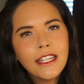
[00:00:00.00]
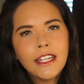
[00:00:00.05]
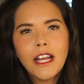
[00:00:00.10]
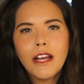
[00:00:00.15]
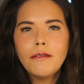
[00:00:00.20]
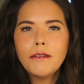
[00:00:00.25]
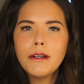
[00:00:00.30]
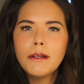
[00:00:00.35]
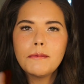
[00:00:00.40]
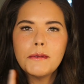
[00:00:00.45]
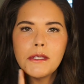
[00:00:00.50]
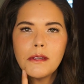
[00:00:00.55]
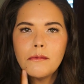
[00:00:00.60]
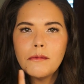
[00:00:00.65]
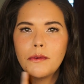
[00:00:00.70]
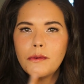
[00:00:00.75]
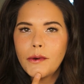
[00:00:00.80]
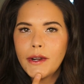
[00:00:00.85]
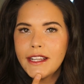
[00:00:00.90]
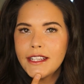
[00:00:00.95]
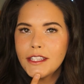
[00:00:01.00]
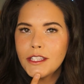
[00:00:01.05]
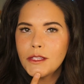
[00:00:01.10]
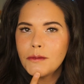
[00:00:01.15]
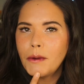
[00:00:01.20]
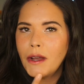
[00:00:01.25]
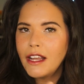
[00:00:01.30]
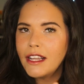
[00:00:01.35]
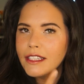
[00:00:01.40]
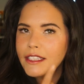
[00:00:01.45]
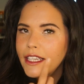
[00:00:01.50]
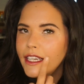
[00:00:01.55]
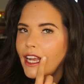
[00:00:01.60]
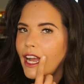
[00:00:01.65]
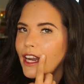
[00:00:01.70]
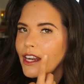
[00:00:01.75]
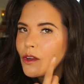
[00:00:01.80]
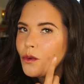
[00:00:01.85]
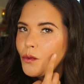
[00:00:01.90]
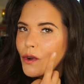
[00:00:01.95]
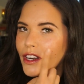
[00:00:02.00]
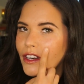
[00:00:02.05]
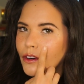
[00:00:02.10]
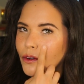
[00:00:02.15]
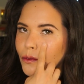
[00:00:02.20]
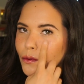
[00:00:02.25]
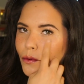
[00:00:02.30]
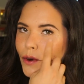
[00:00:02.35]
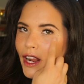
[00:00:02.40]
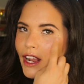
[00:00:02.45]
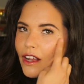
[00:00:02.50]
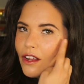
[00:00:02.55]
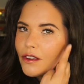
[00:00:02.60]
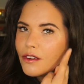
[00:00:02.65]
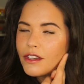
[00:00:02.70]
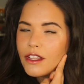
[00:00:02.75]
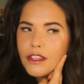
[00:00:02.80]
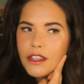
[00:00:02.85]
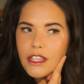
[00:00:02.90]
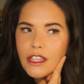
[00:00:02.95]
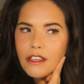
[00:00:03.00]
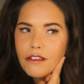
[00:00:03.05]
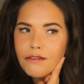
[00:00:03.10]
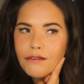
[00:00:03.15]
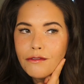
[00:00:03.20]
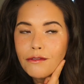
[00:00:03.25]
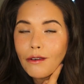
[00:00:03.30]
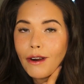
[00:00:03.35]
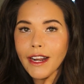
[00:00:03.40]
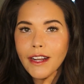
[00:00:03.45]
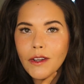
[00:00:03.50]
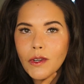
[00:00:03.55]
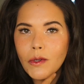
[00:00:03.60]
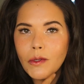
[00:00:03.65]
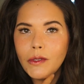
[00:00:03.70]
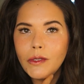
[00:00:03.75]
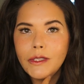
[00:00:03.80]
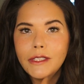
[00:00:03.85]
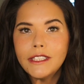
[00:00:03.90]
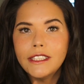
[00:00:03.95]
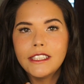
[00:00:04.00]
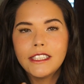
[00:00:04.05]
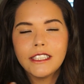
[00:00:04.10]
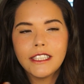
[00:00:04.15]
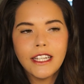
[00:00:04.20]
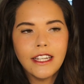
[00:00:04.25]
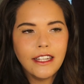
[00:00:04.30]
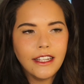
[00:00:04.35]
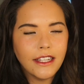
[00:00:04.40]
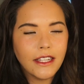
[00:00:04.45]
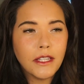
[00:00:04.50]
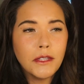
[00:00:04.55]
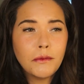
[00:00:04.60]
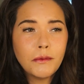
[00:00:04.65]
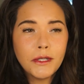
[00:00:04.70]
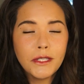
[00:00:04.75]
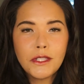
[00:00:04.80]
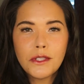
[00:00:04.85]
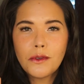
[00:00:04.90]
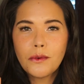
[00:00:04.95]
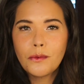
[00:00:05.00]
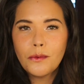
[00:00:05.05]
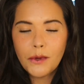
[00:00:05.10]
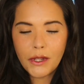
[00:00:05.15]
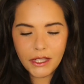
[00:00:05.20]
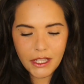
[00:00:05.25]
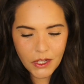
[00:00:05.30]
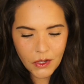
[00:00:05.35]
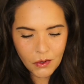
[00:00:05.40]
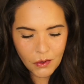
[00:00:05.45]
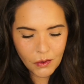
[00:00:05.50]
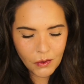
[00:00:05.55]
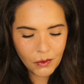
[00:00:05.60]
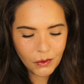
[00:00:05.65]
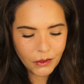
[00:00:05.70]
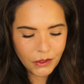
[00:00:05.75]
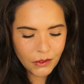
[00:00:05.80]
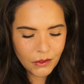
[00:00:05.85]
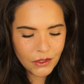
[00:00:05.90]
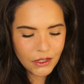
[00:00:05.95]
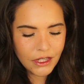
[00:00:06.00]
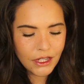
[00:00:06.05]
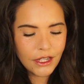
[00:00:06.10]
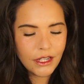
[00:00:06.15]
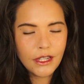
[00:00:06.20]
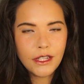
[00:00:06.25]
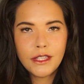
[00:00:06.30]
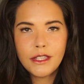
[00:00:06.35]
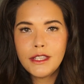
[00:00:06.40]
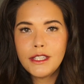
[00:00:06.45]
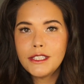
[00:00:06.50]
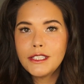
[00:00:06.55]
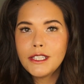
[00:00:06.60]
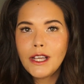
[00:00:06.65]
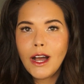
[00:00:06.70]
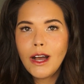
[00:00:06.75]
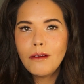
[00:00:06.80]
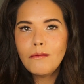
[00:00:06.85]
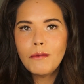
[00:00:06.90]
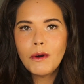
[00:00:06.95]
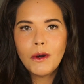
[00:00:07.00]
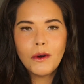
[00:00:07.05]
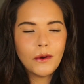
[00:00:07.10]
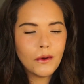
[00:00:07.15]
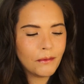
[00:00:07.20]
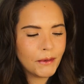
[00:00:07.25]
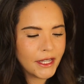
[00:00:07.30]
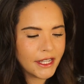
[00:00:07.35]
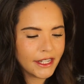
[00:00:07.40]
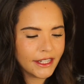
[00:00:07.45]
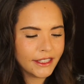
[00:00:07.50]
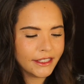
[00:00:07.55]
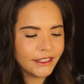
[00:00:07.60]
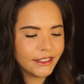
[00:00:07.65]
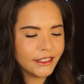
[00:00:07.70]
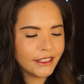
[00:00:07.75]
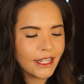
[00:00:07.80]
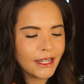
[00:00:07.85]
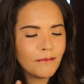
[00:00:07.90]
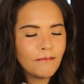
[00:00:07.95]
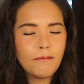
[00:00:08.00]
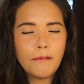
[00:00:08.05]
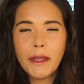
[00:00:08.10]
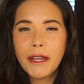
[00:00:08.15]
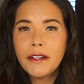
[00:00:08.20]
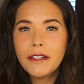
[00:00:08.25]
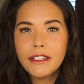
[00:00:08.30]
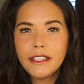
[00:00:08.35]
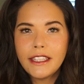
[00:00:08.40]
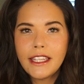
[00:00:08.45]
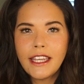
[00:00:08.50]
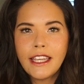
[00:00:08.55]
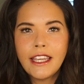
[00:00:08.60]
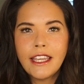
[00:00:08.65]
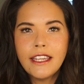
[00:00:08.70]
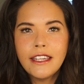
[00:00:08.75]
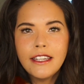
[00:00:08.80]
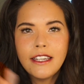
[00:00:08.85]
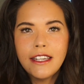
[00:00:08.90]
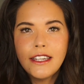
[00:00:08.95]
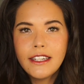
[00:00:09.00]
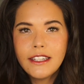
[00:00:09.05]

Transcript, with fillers: cover up some red spots. I kind of went around the freckles. It was really cool using this combo because I barely